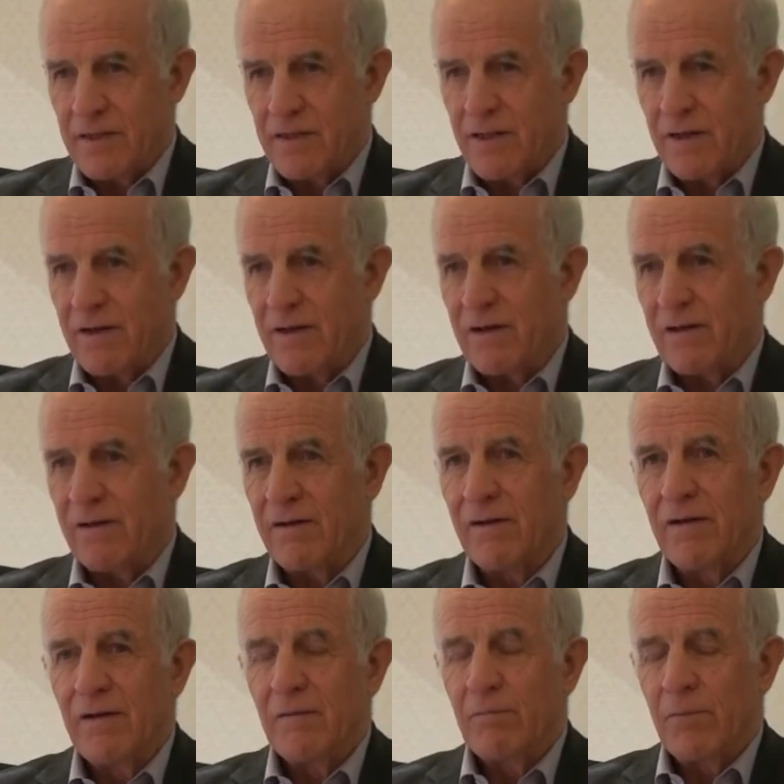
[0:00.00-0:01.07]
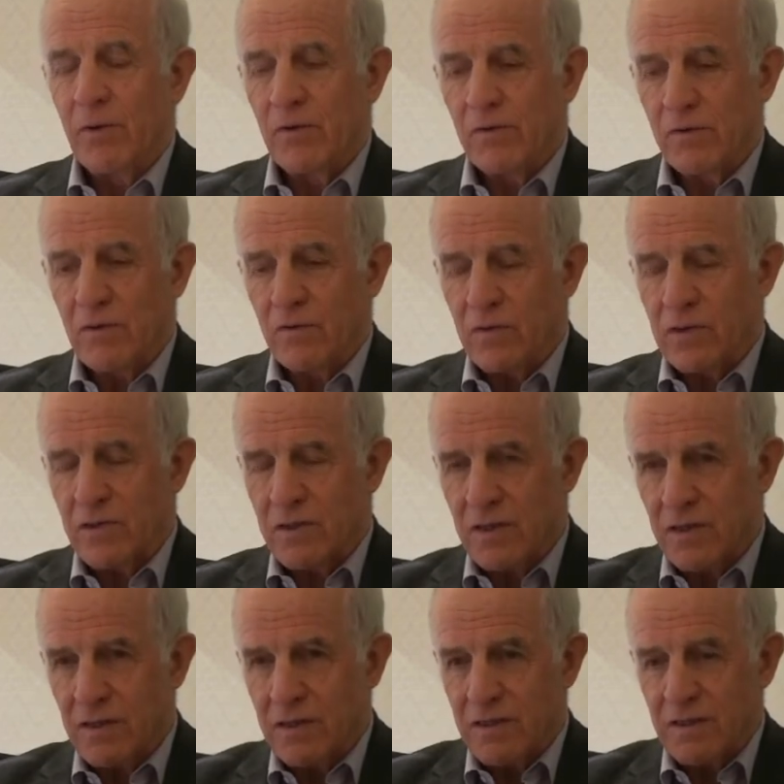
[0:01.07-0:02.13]
this area, both to
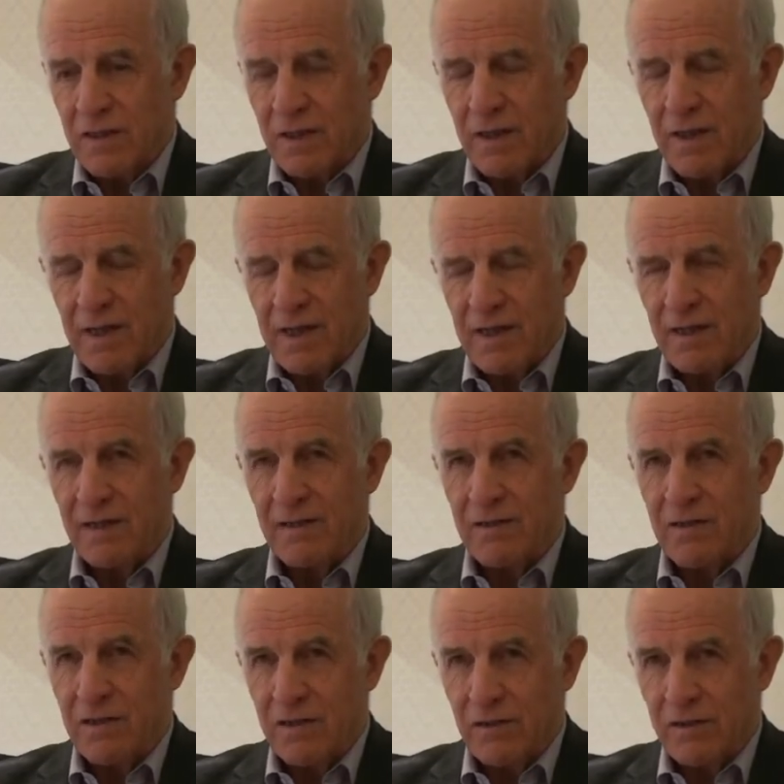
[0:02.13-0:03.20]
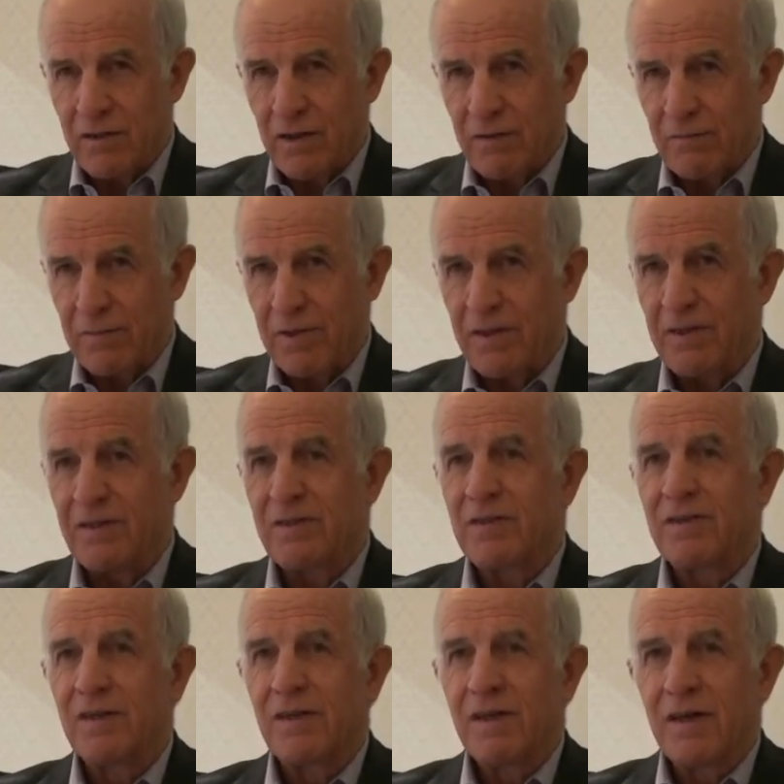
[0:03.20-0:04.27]
assist the Canadian steel
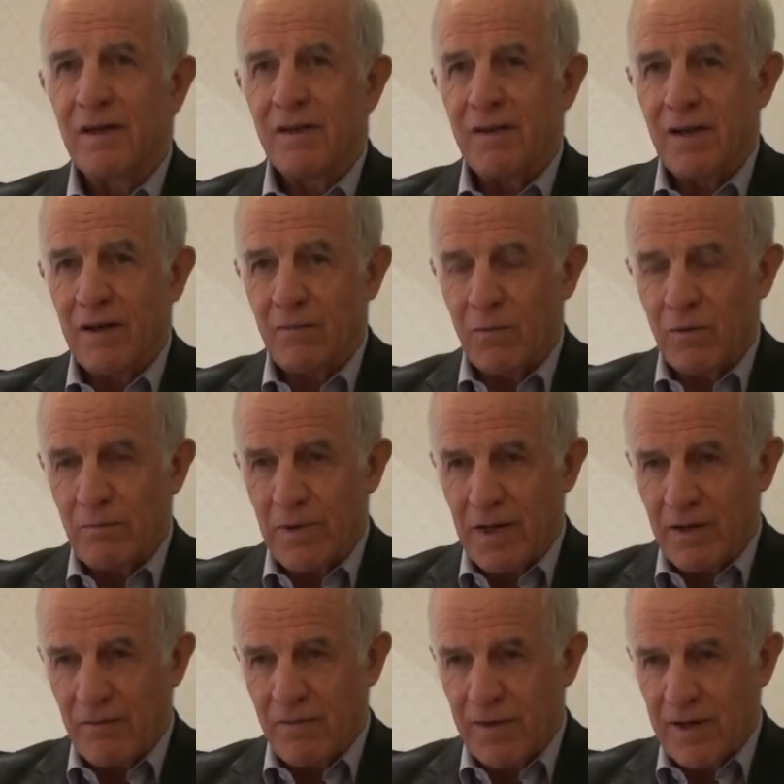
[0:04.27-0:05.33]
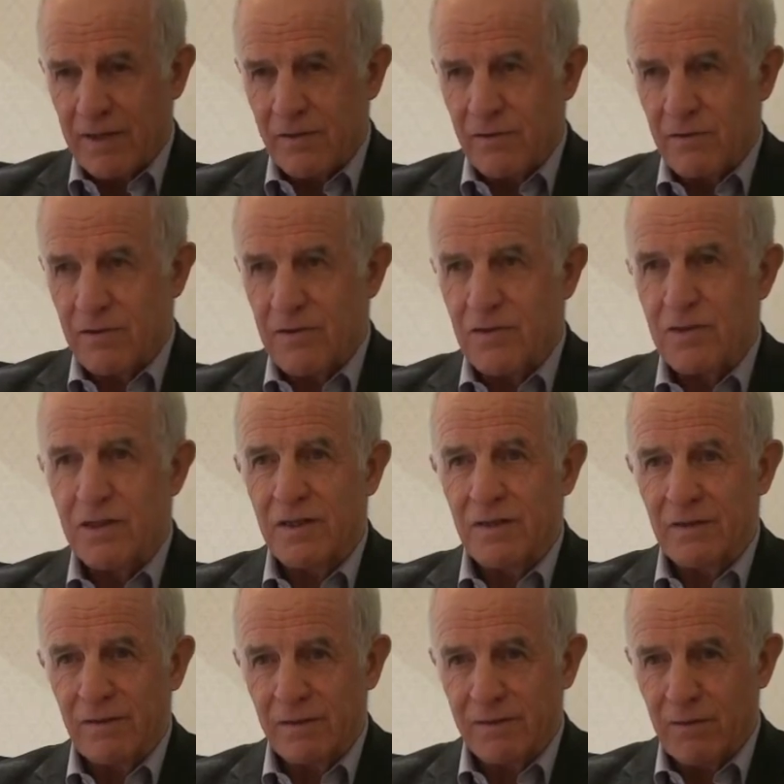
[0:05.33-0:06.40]
companies that were manufacturing
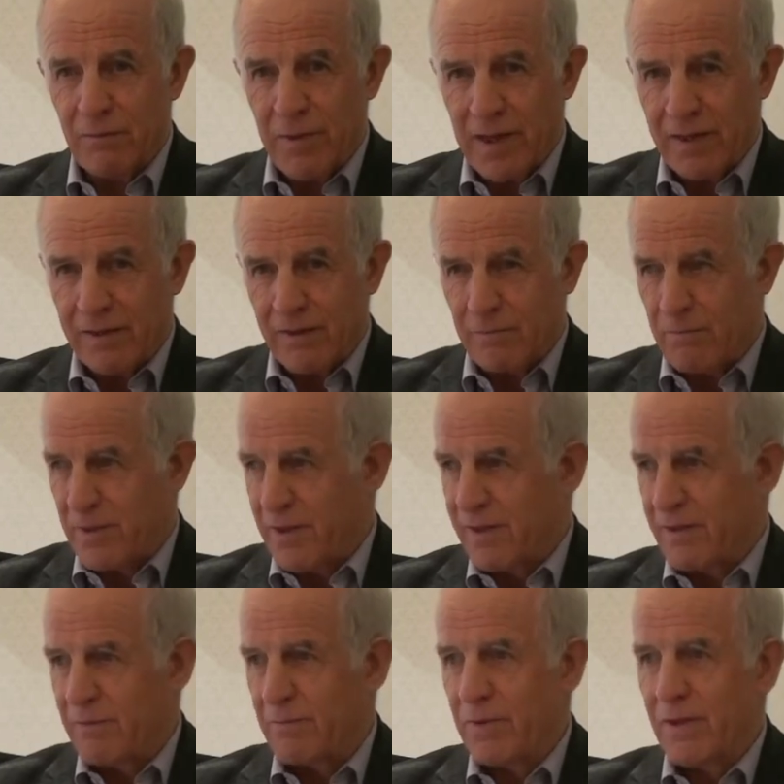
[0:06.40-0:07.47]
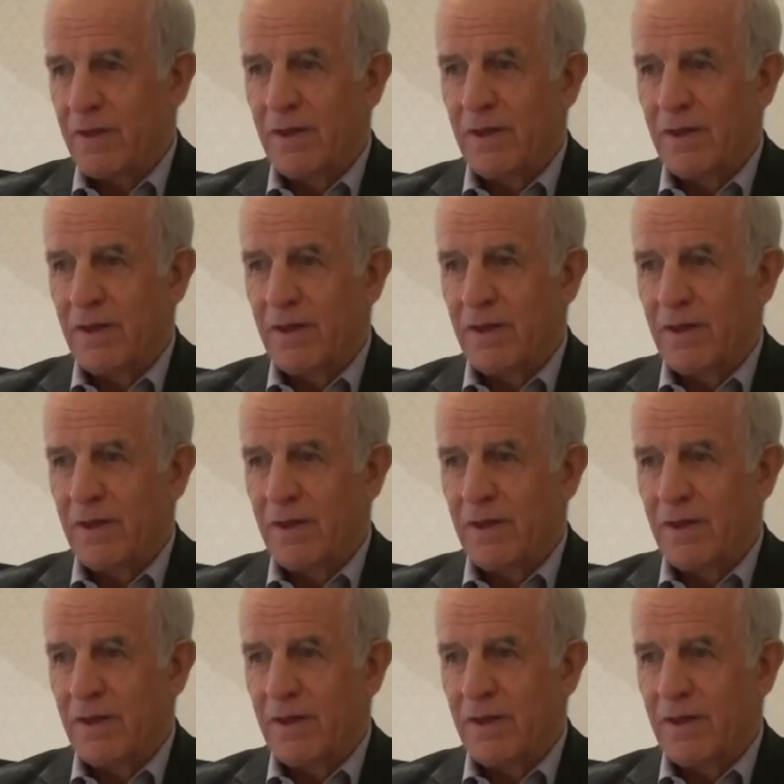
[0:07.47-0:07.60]
steel to make the pipe